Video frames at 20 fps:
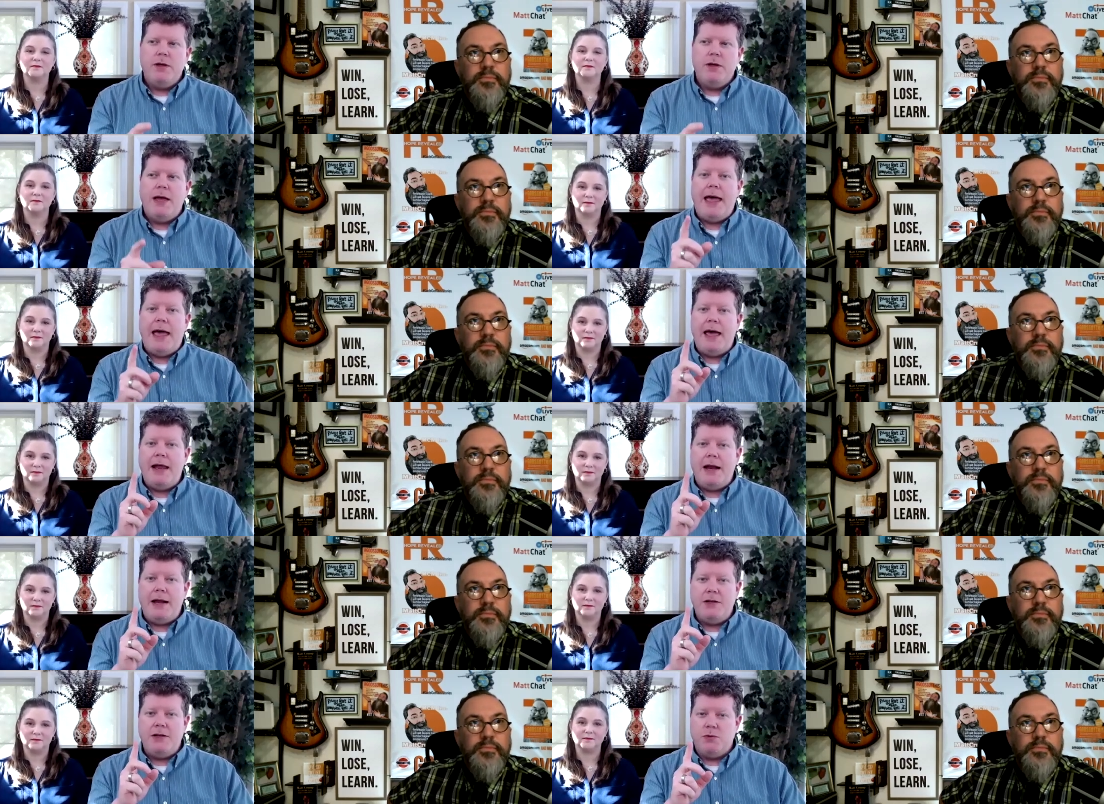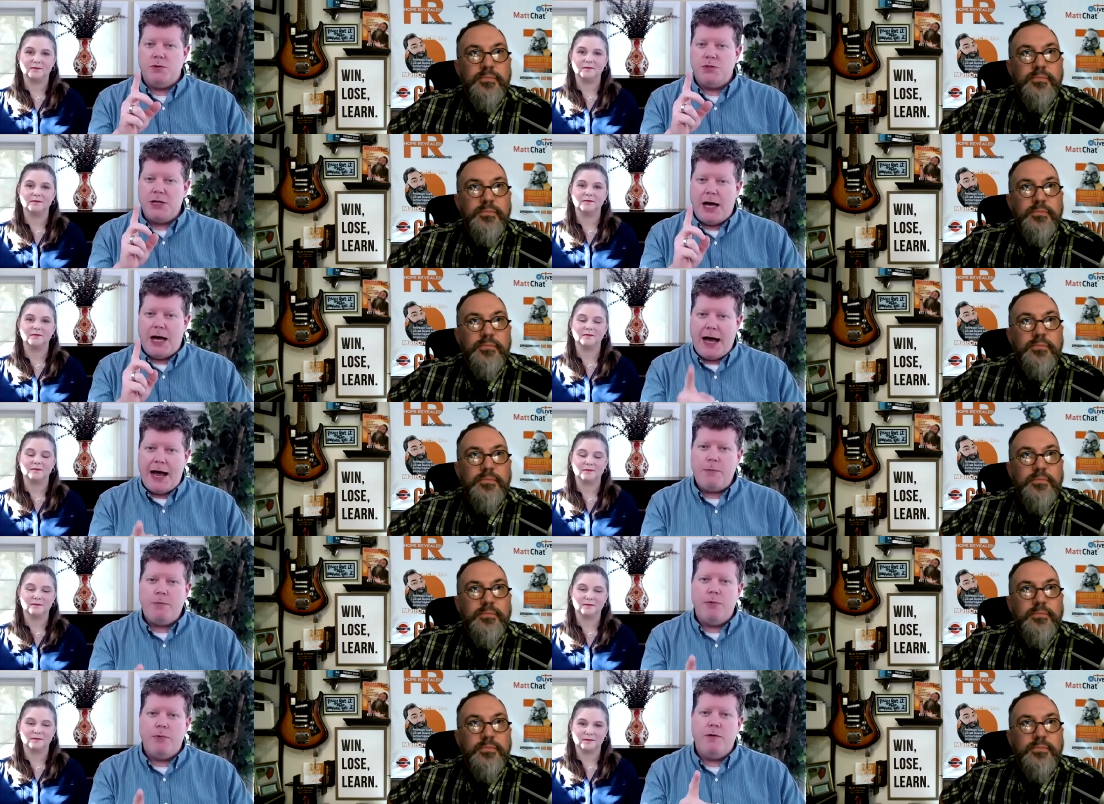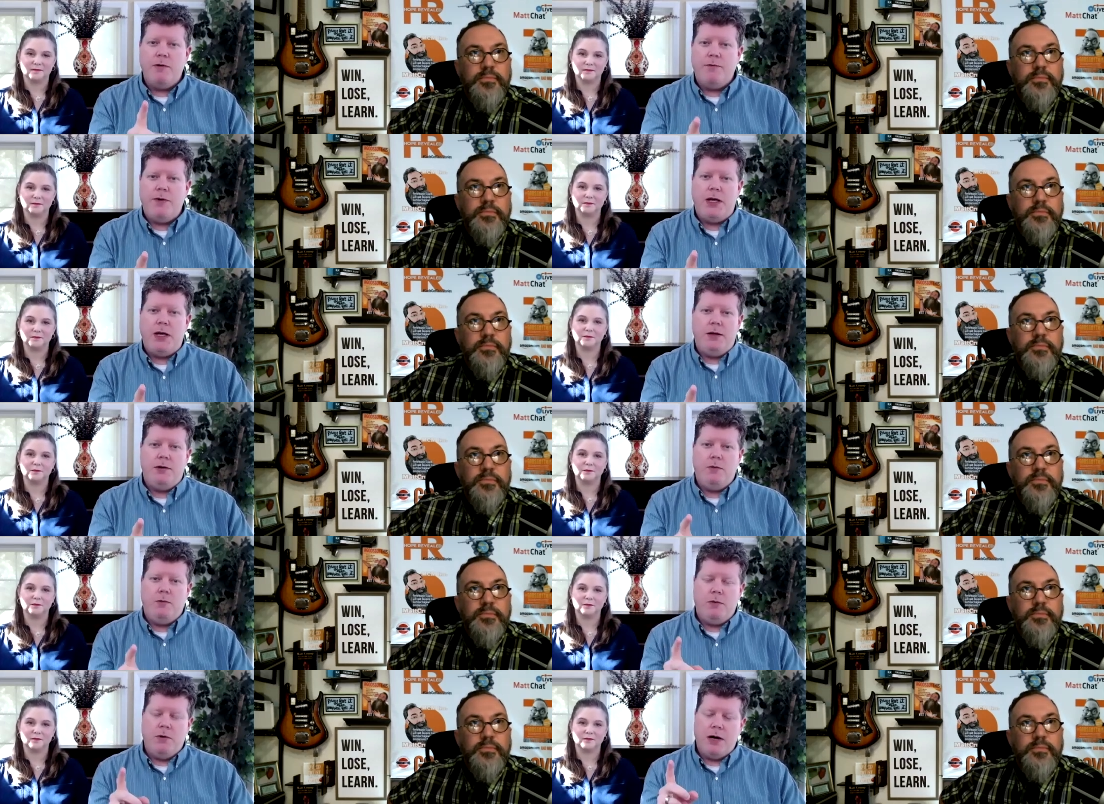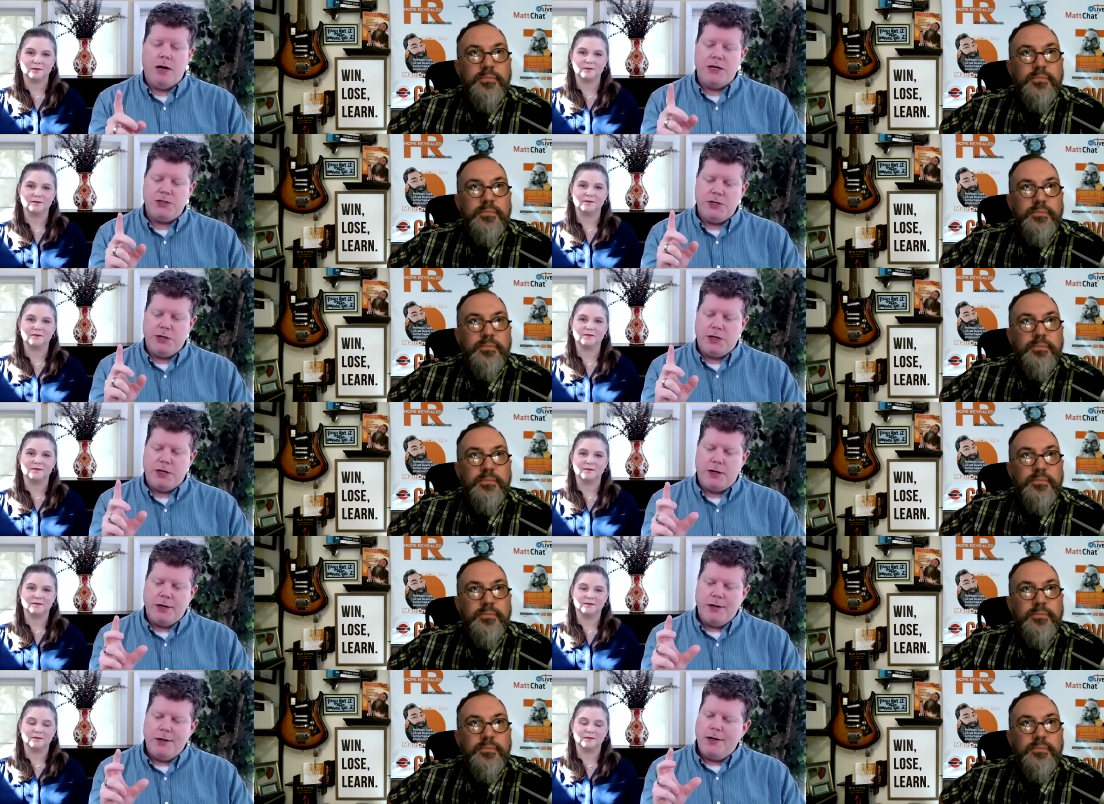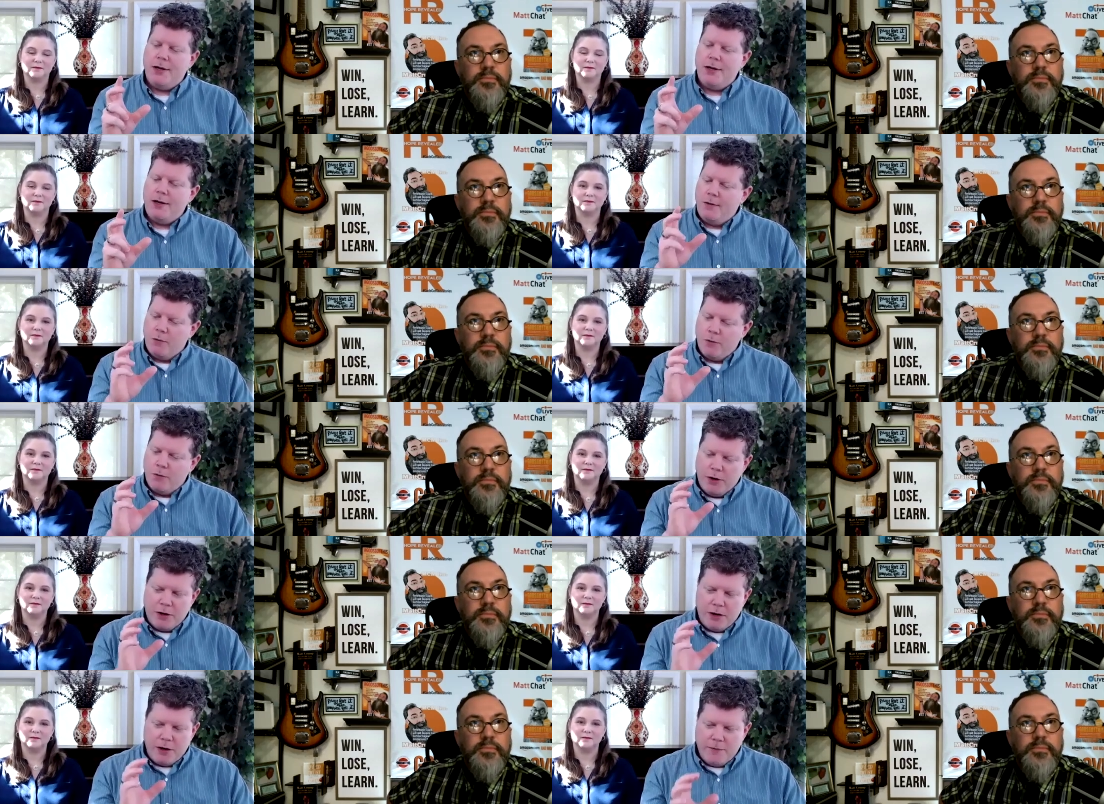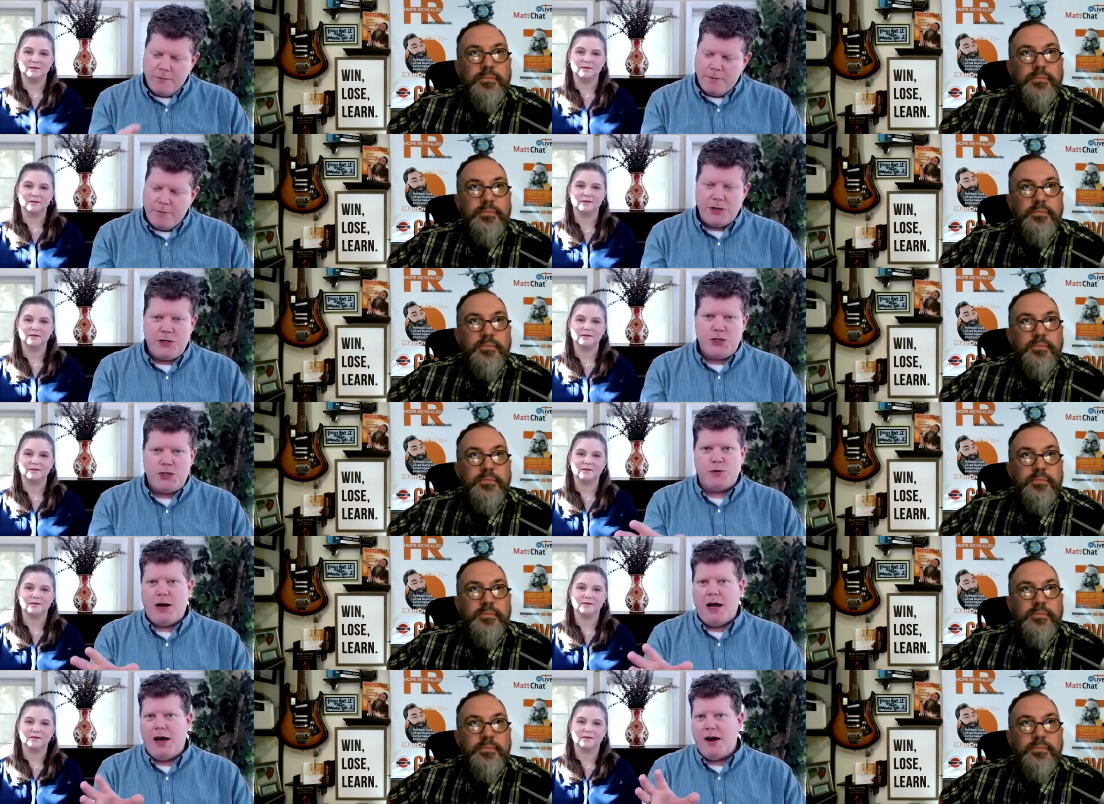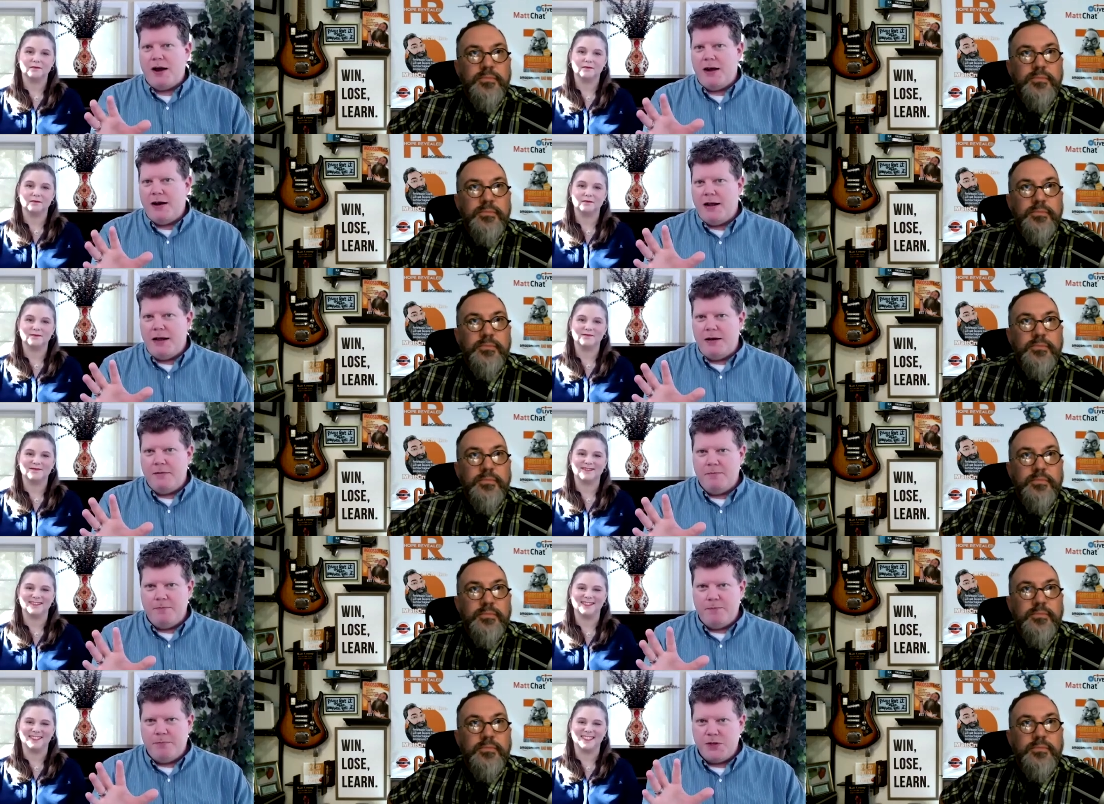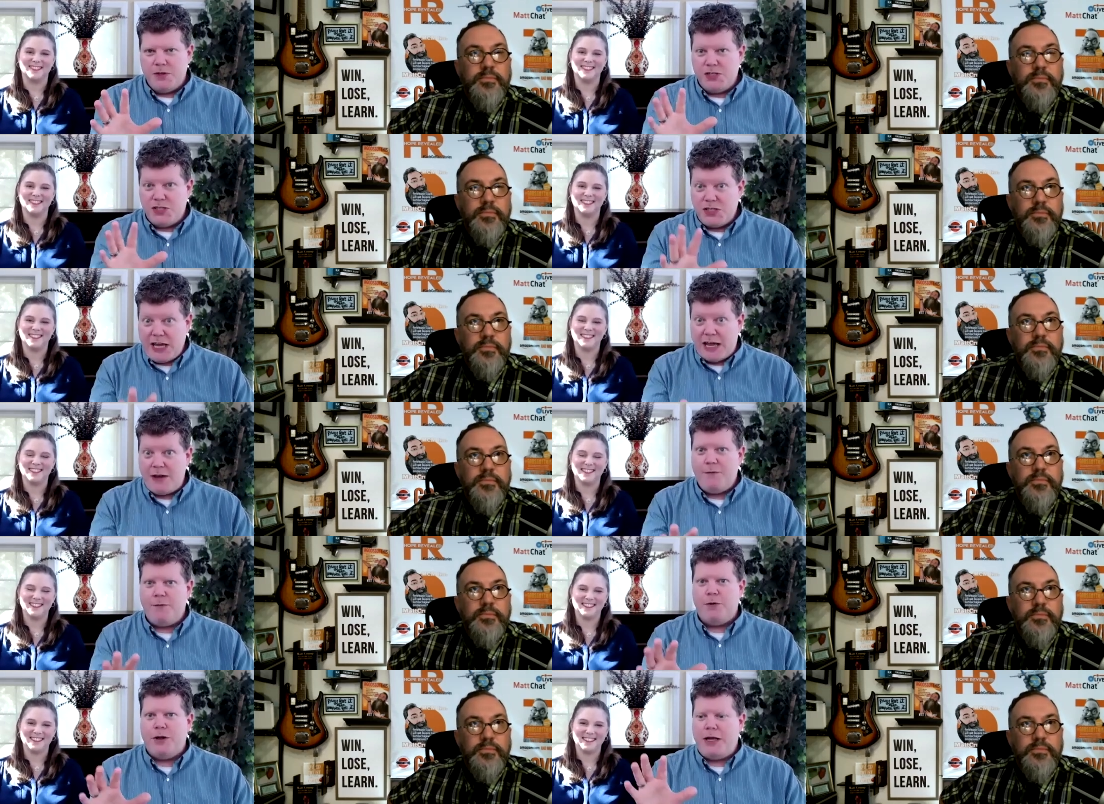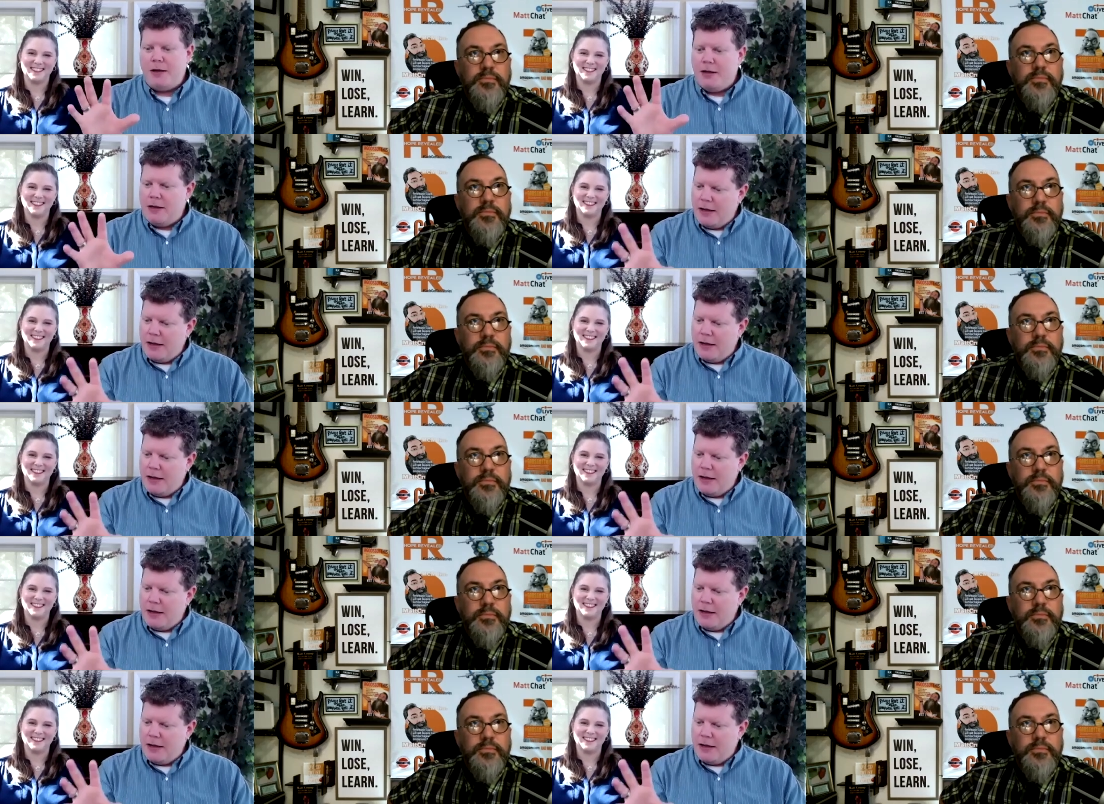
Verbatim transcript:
Speaker 1: And it's a hybrid event. We're actually going to venture out and safely